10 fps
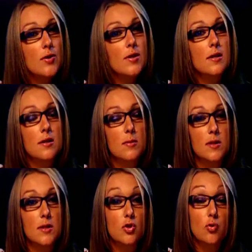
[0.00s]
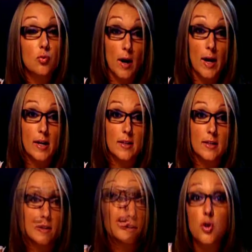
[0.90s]
systems and
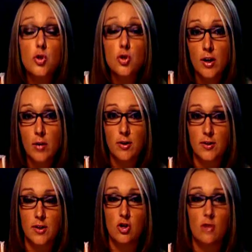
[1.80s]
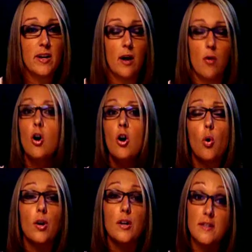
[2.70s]
trades. Social networks determine how
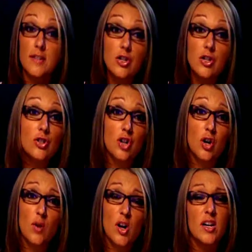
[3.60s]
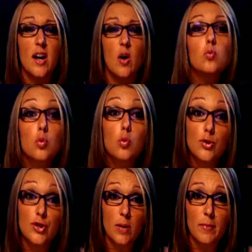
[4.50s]
organizations are run and how
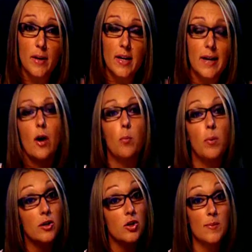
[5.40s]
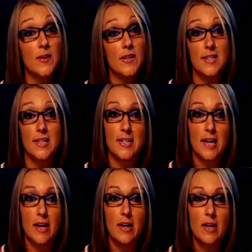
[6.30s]
rules are made and how punishment is
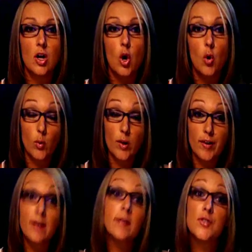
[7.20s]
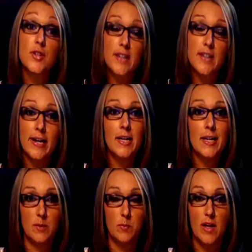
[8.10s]
dictated. Really, society
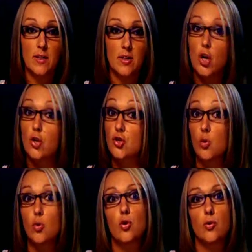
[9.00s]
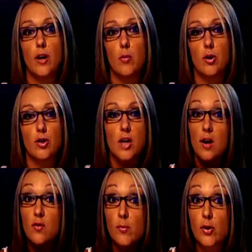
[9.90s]
is based on social networks
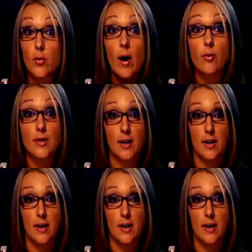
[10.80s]
from the ground